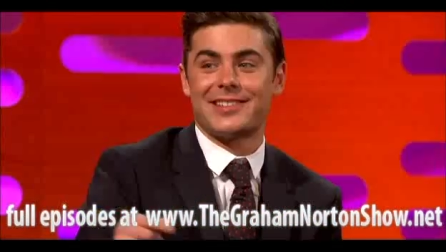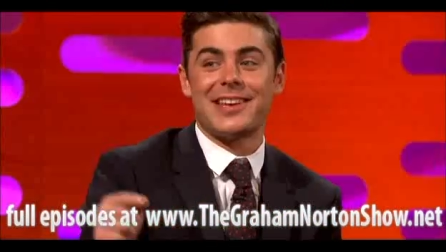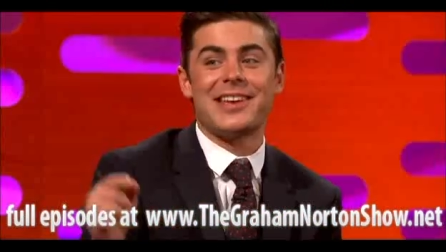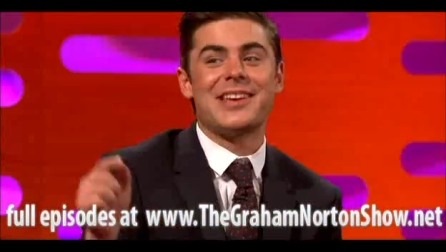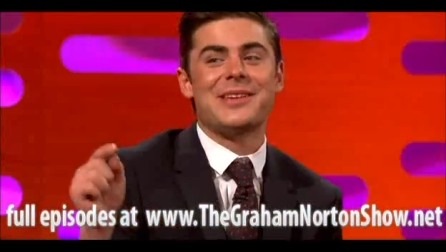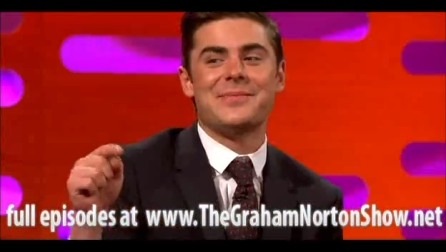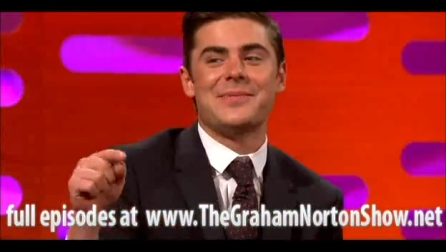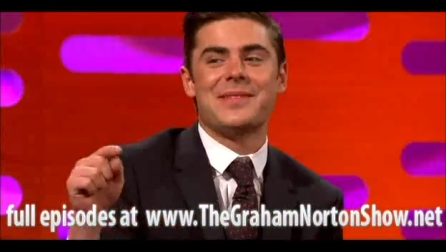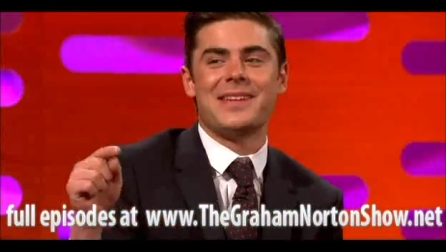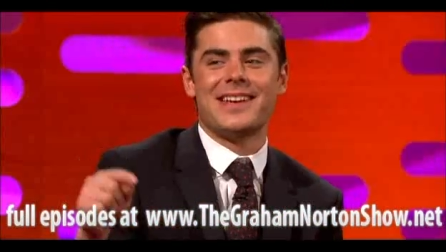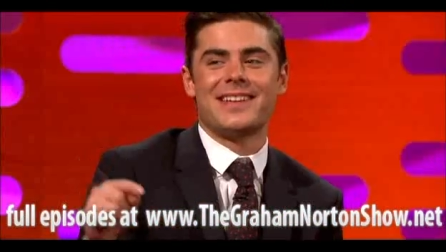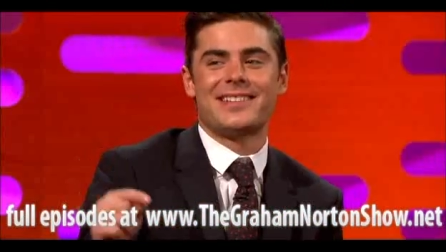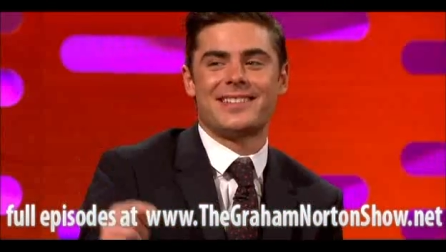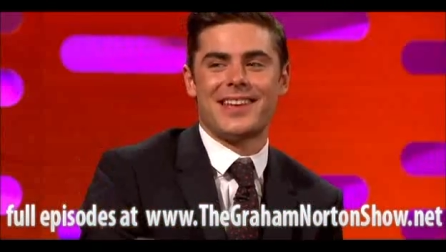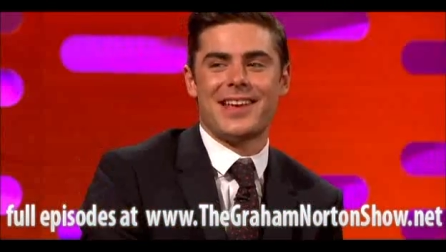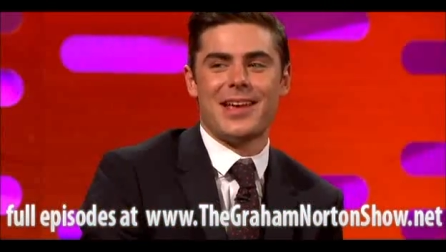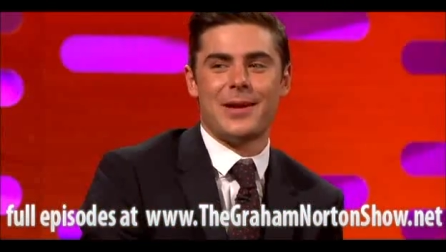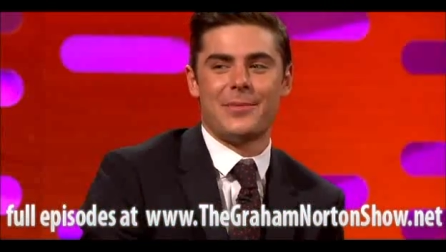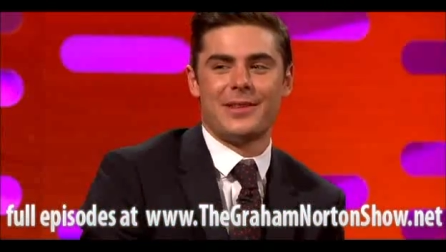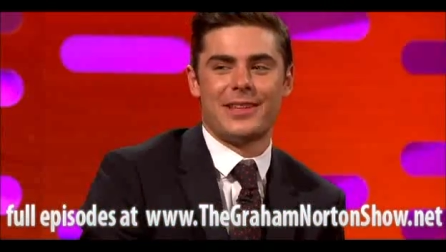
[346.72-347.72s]
him.
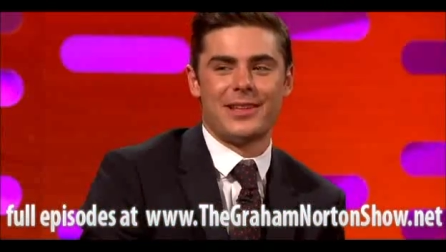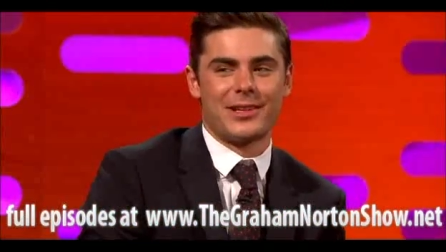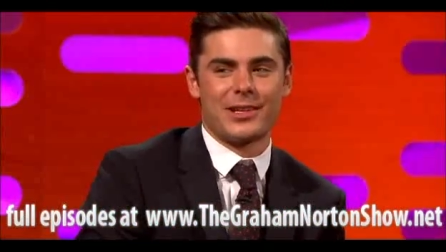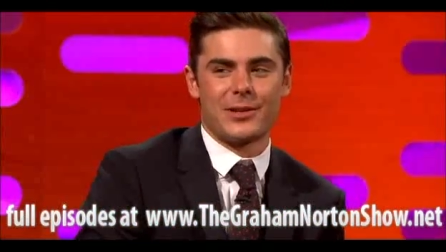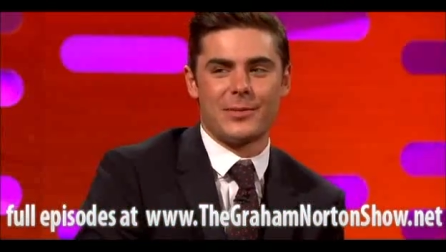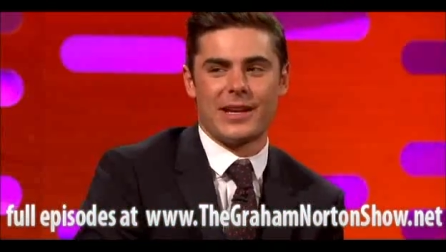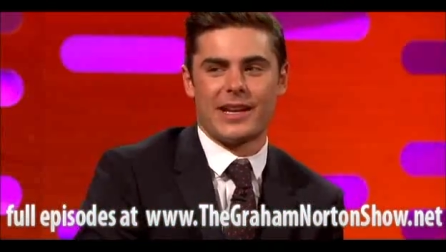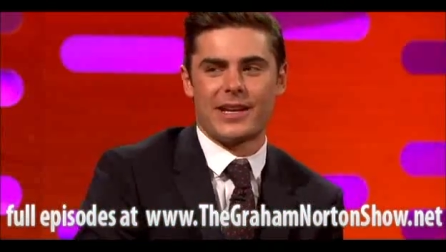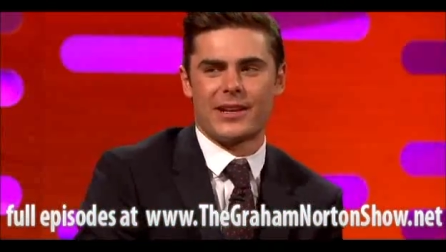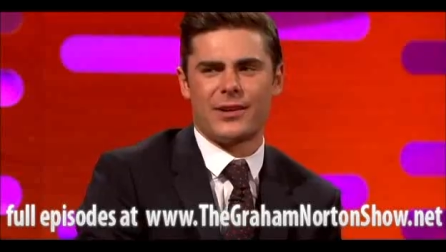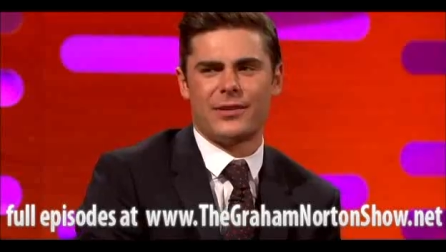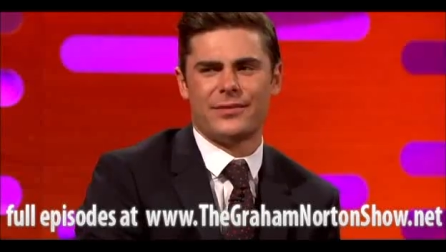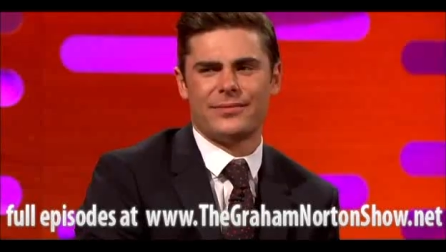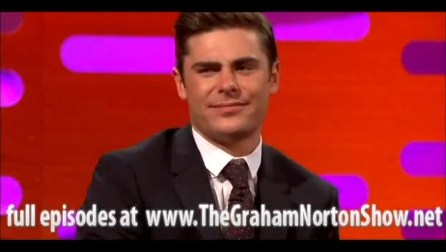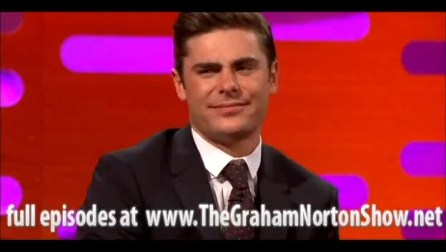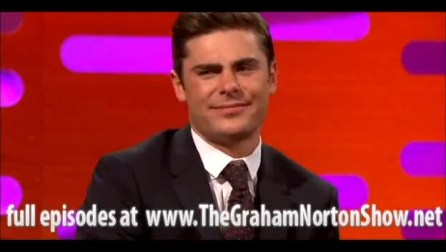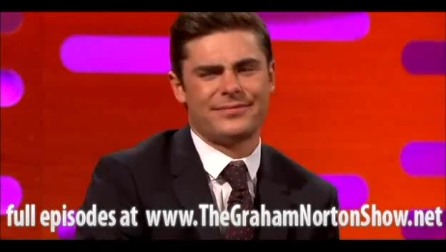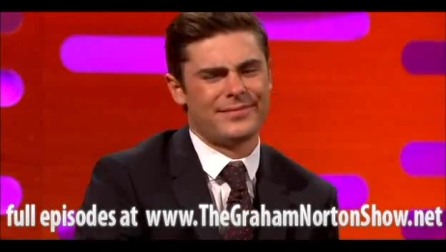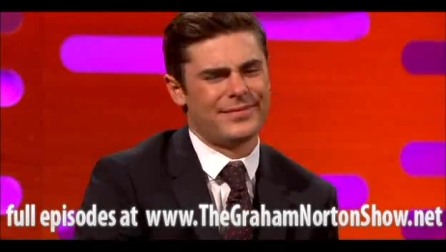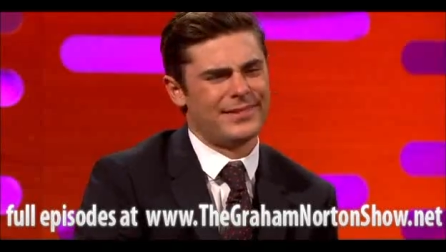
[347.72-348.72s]
And they look at me and I go,
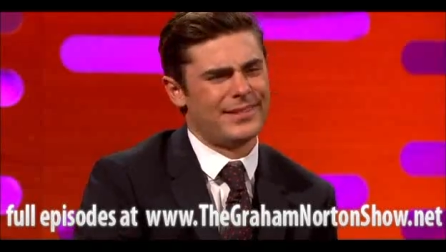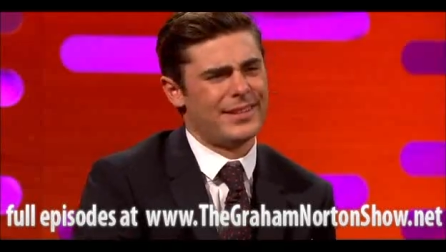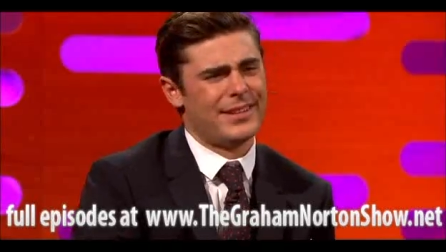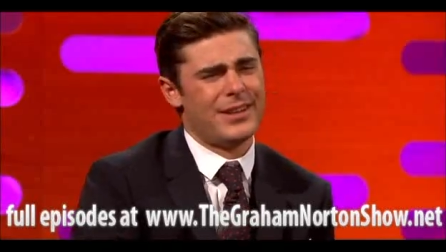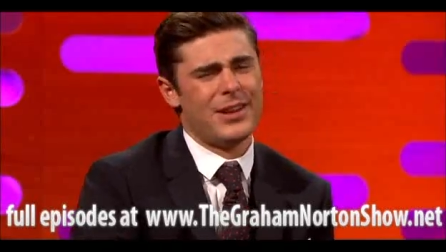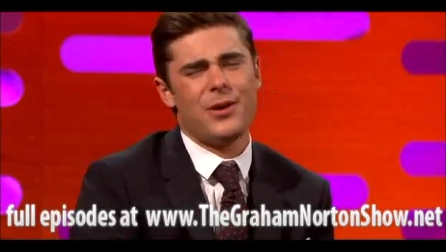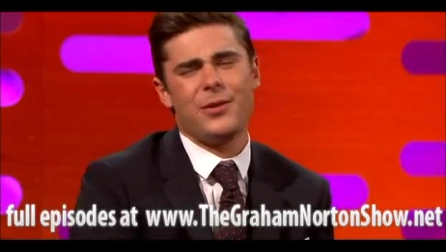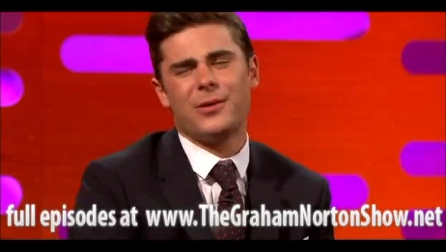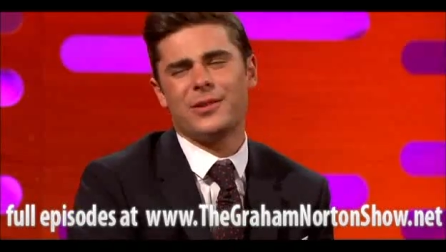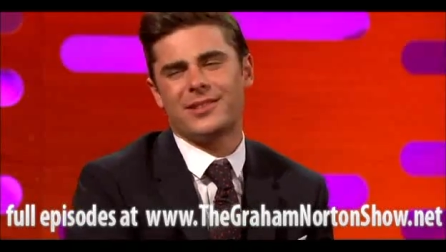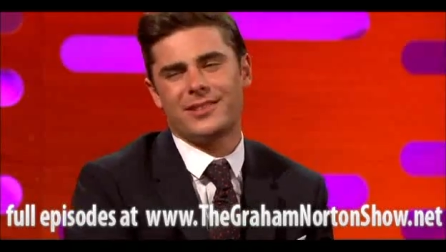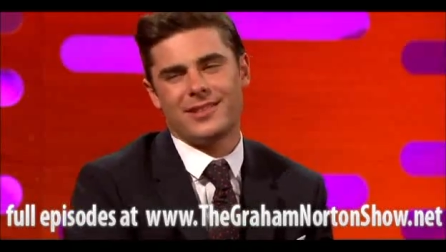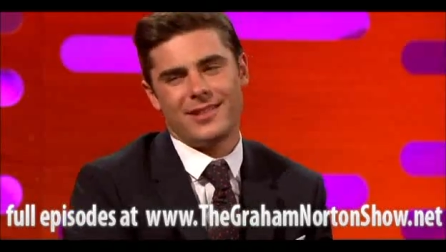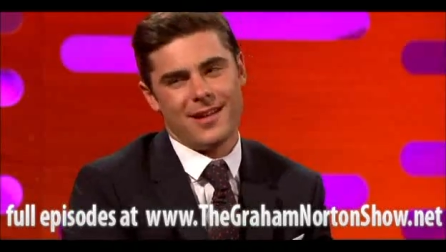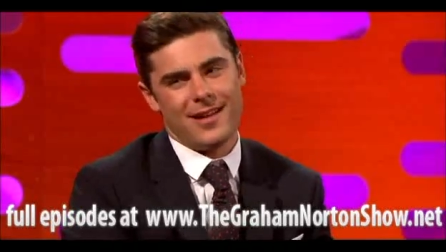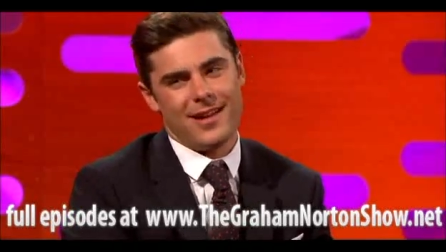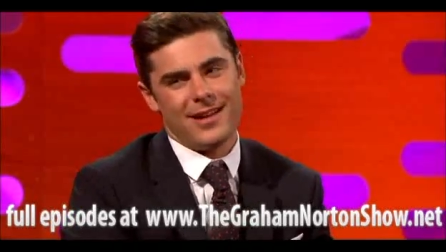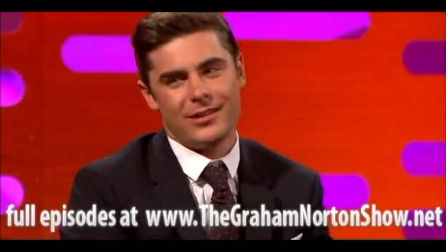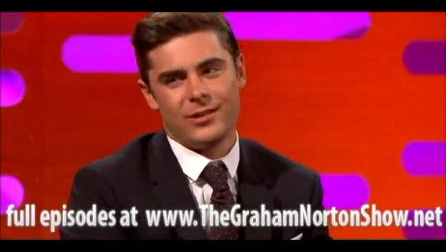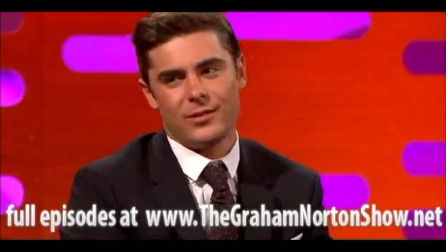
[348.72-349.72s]
no, it's not.